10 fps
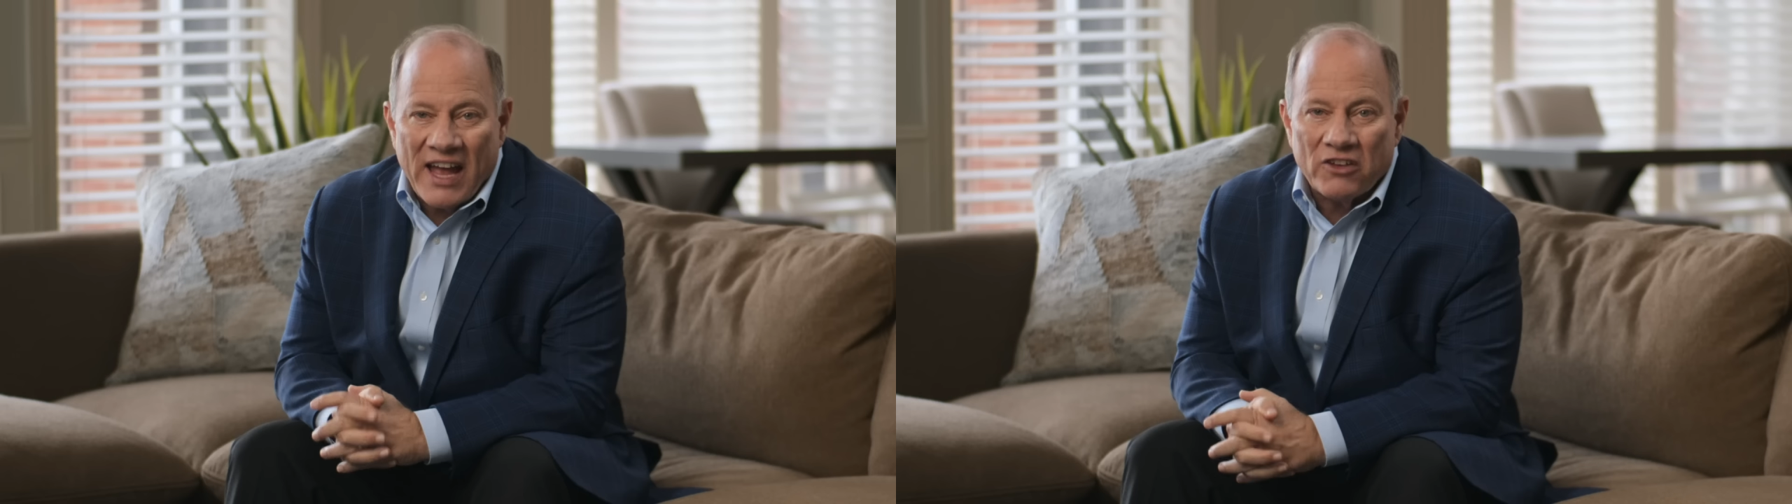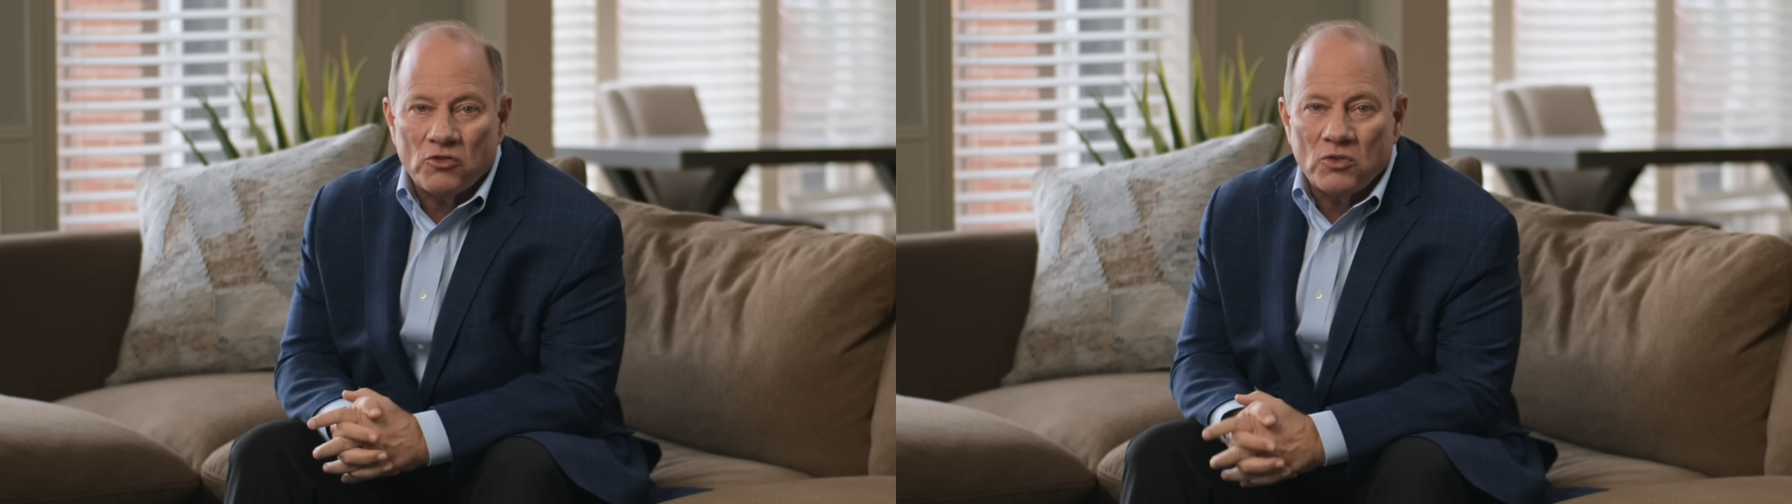
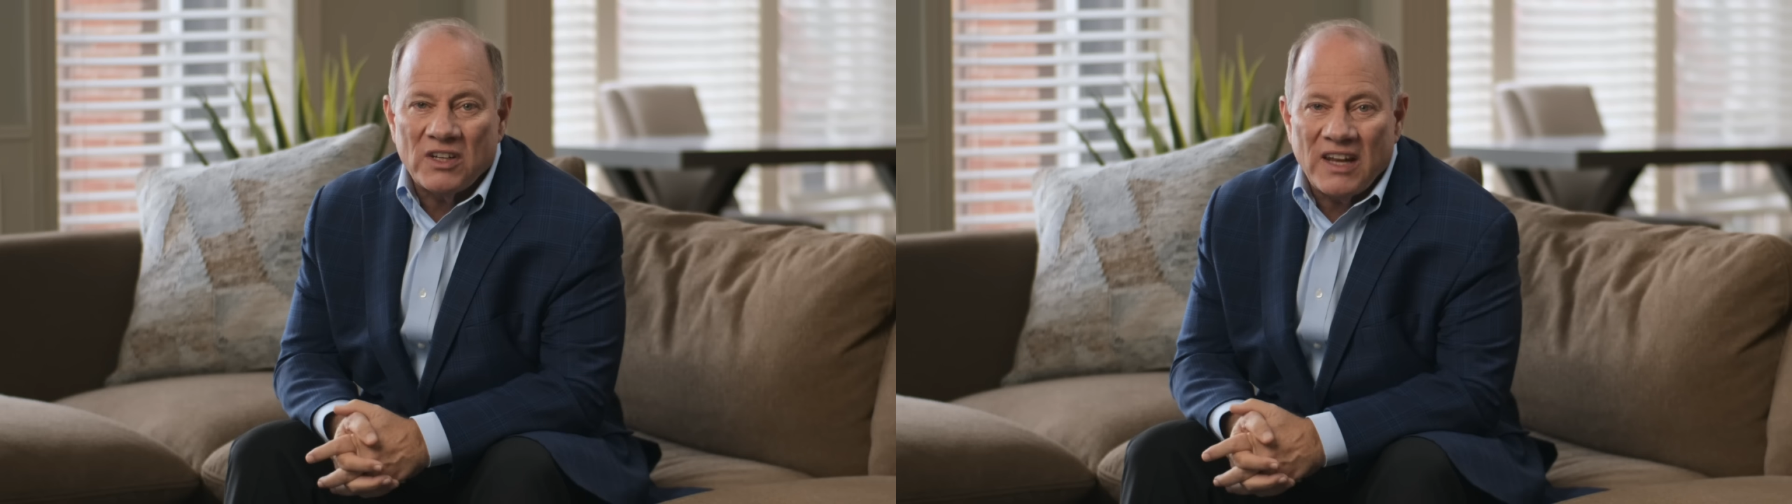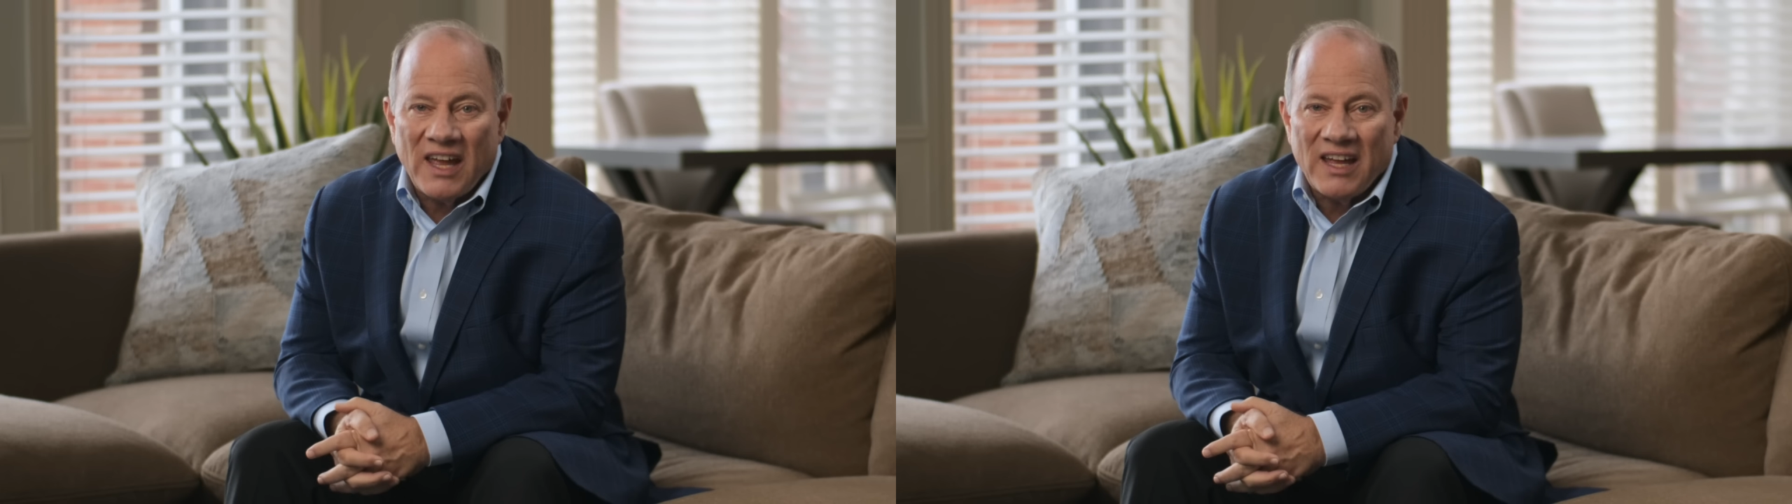faster
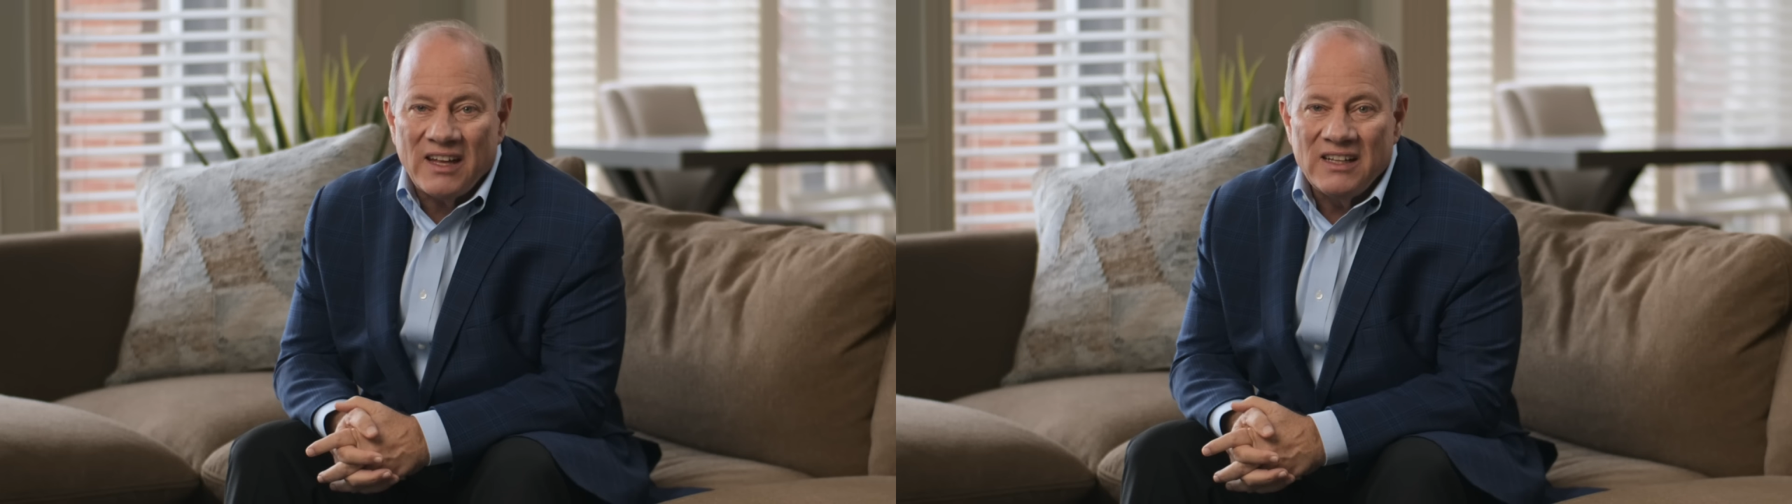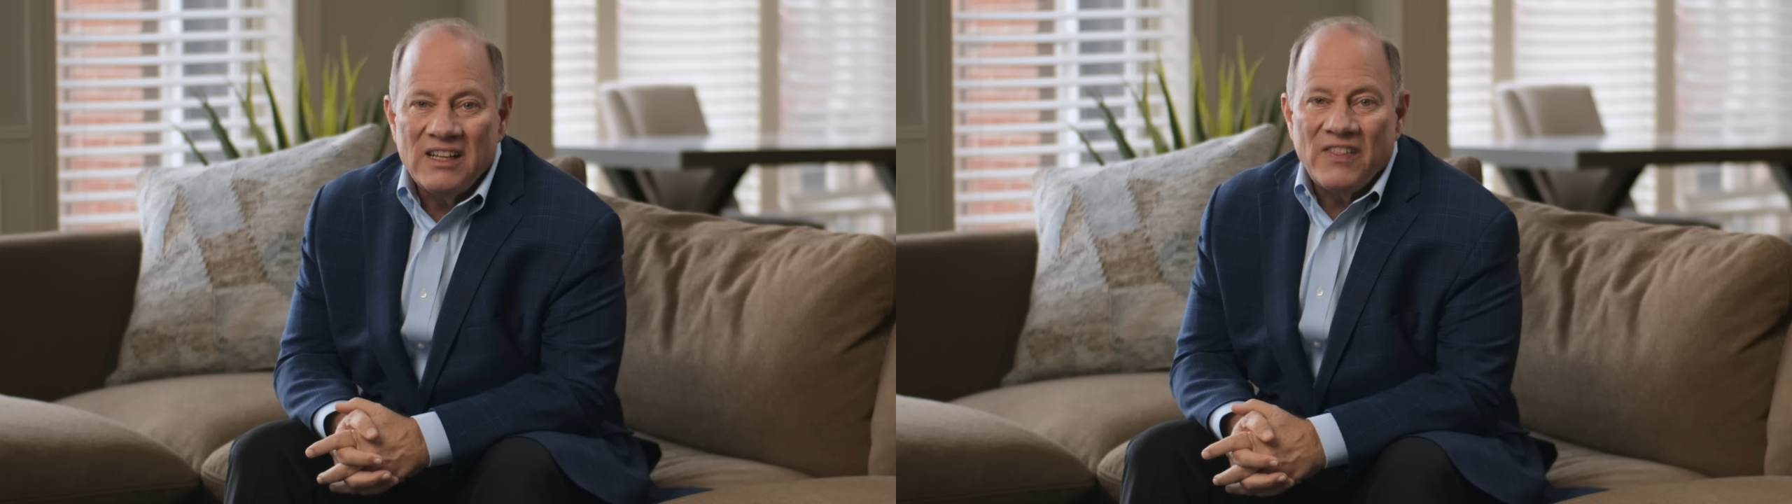today